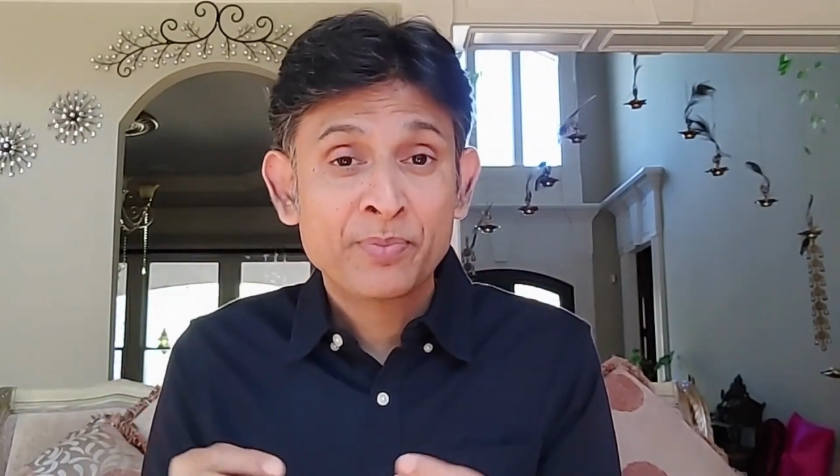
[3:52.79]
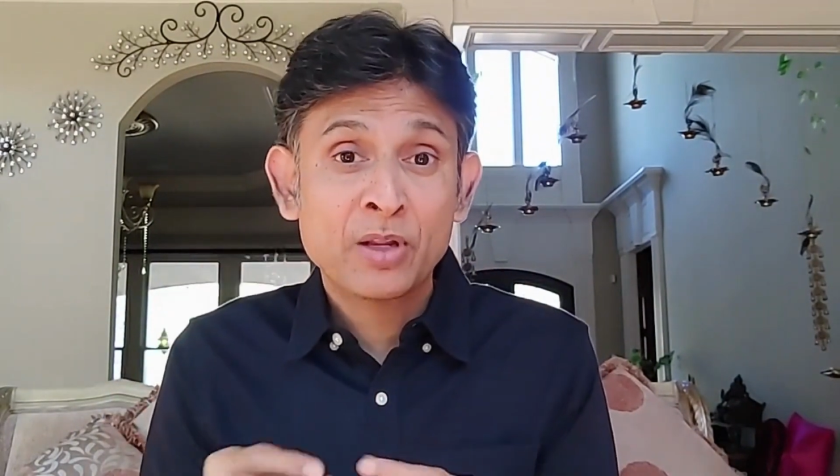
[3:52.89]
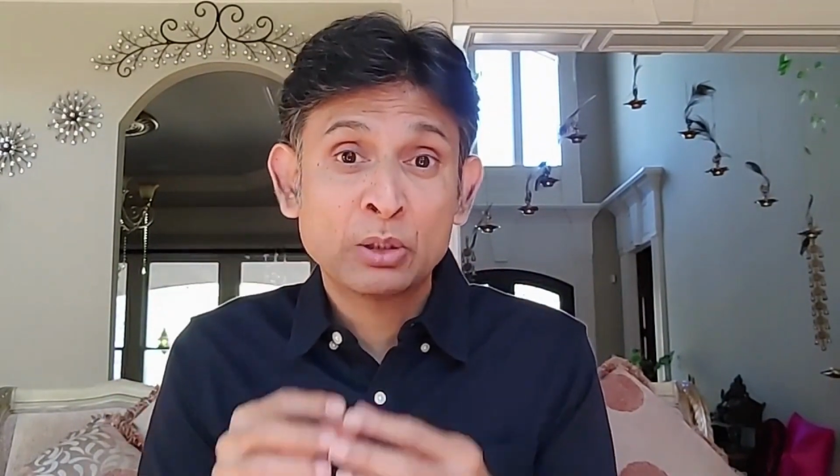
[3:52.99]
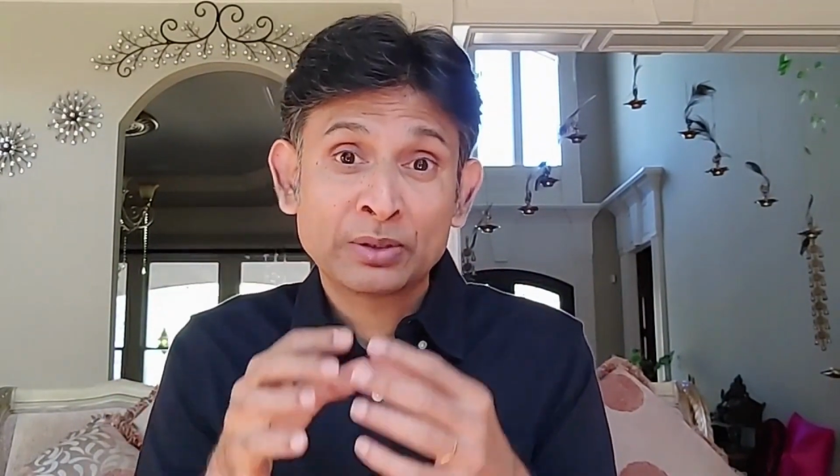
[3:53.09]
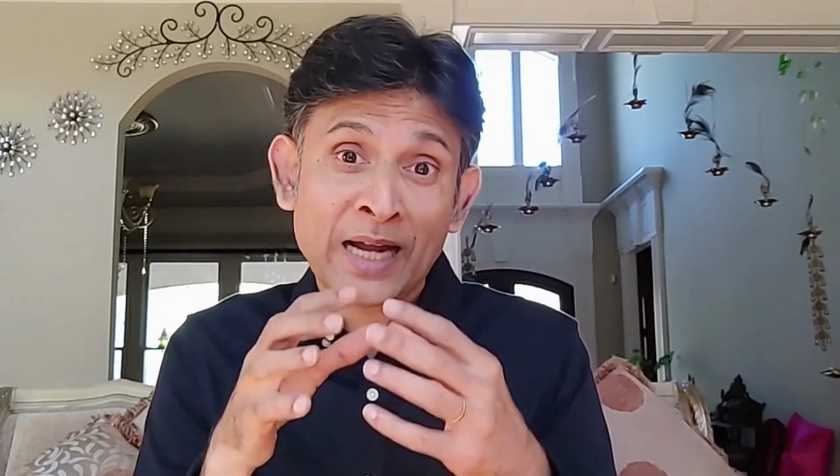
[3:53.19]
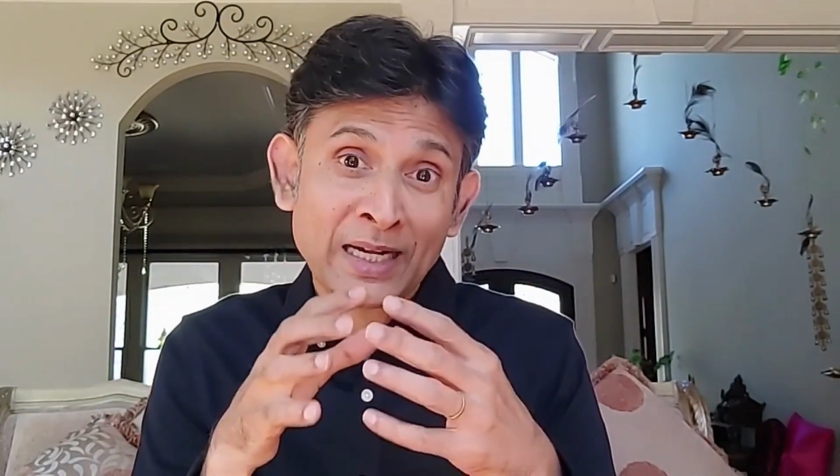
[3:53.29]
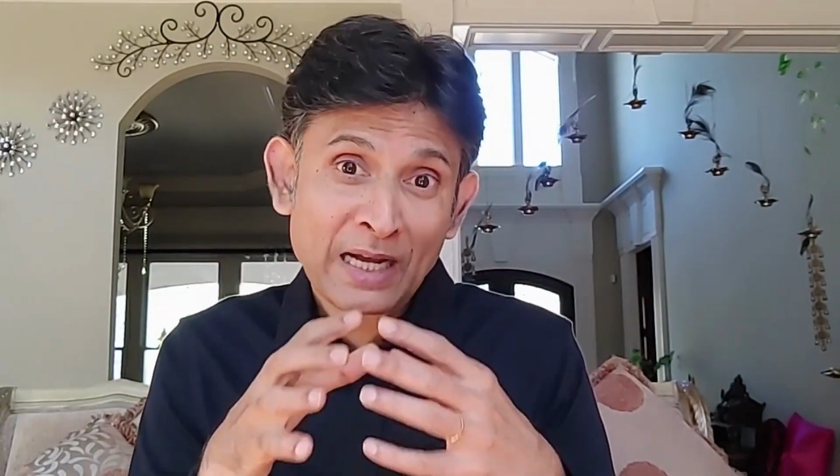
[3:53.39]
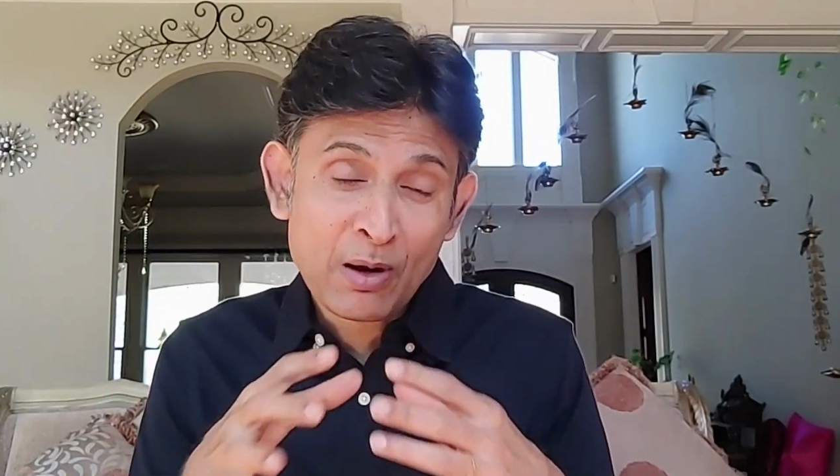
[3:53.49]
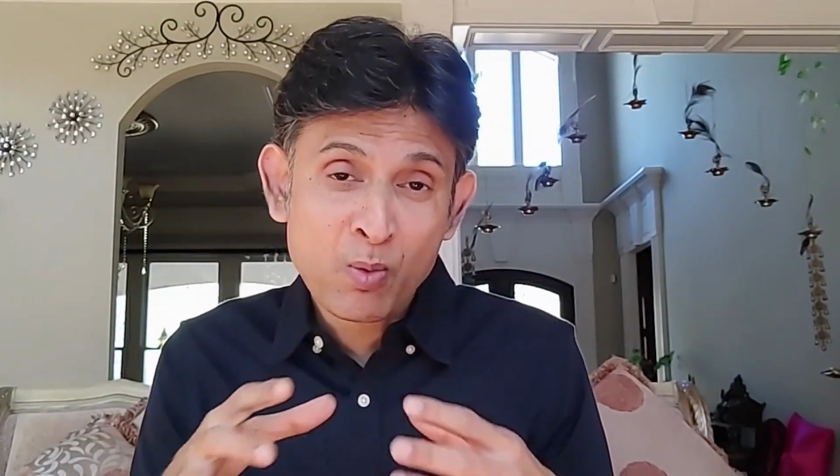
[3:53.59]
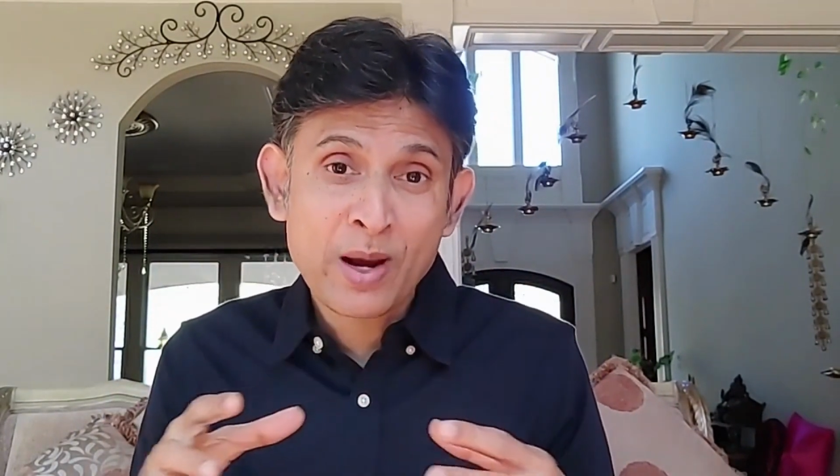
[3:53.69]
Now
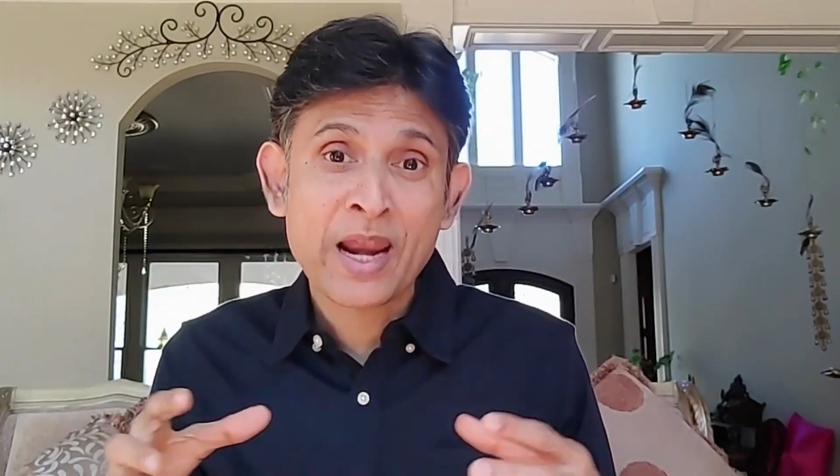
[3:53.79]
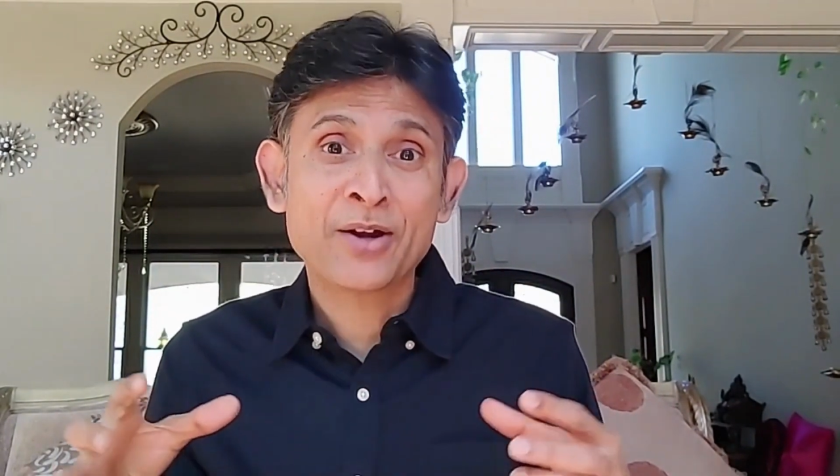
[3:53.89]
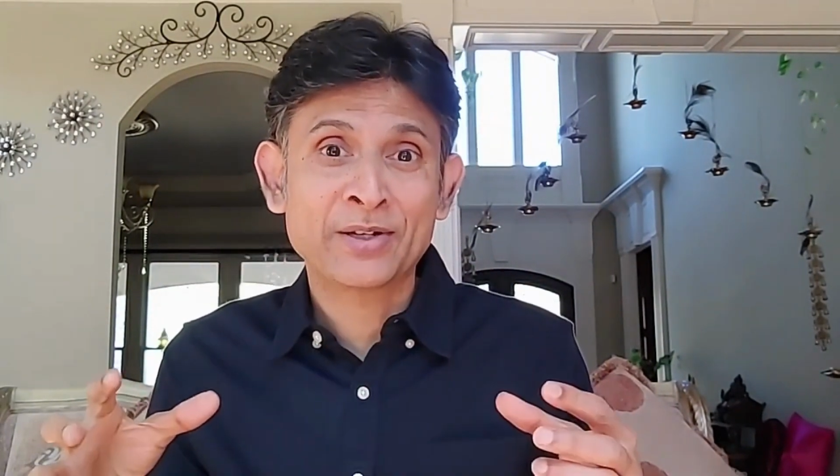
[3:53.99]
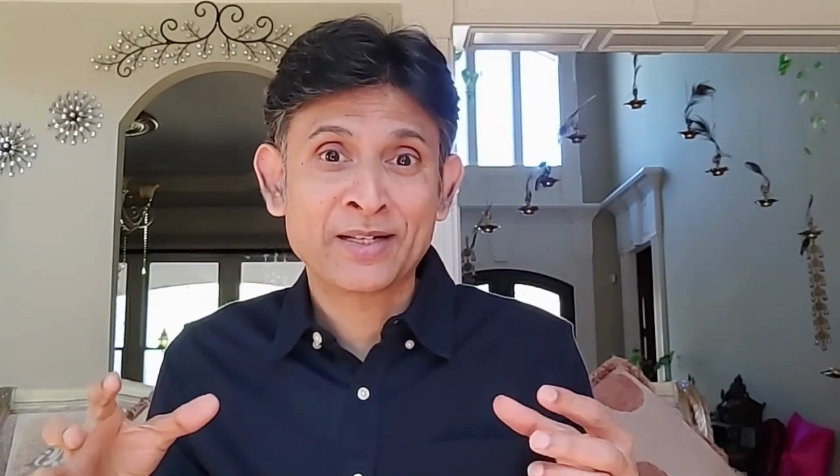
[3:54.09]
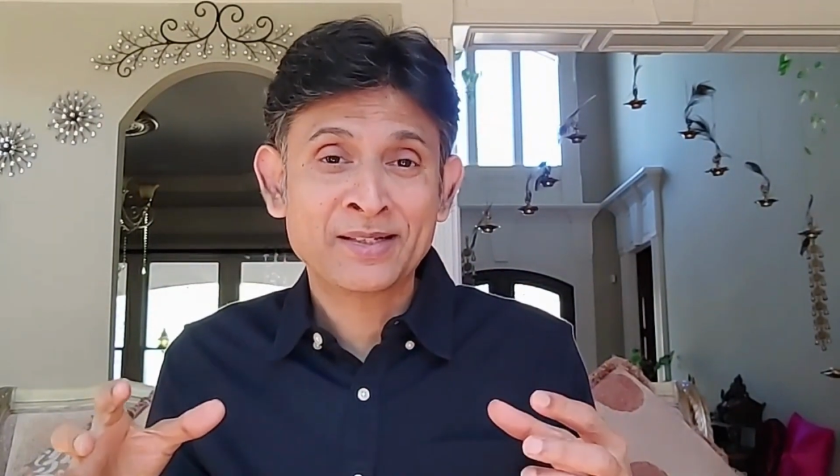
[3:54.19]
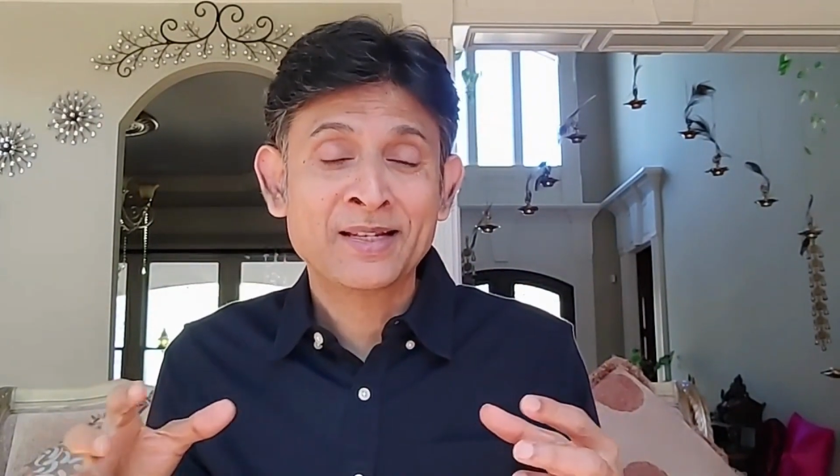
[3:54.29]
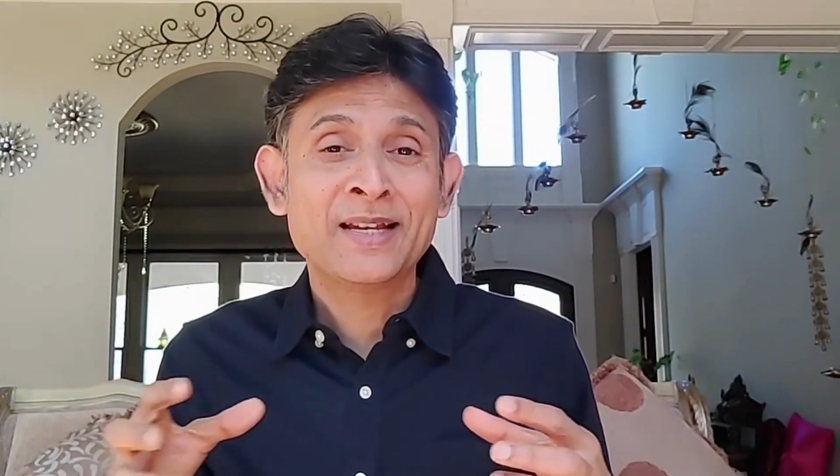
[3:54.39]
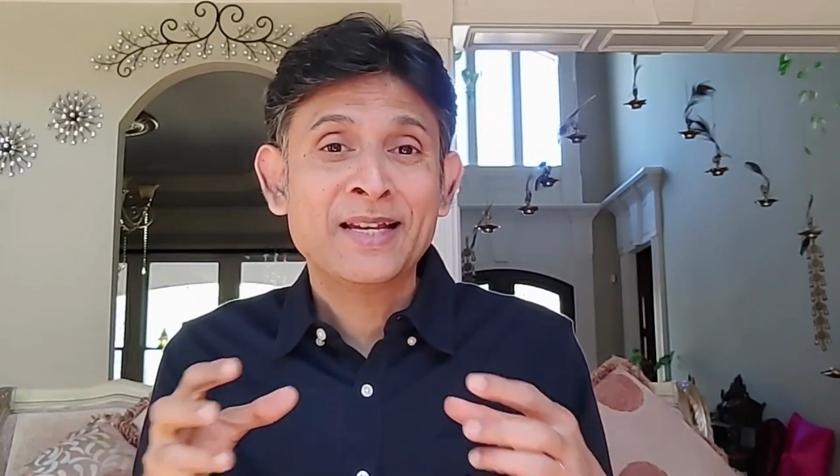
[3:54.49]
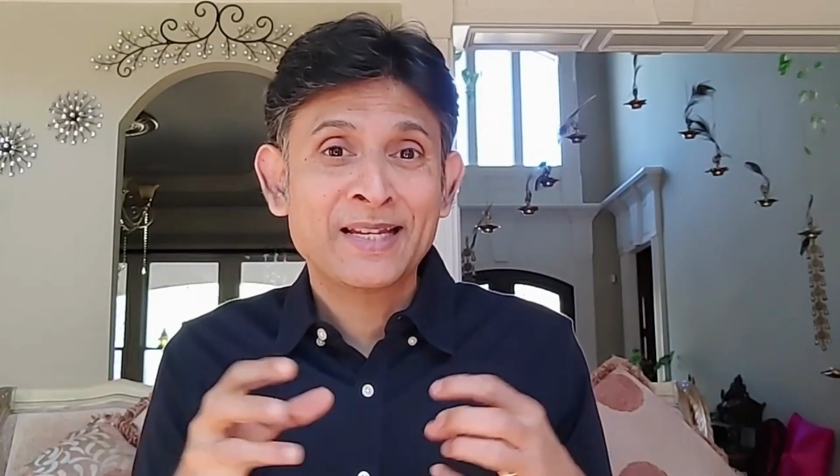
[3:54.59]
that awareness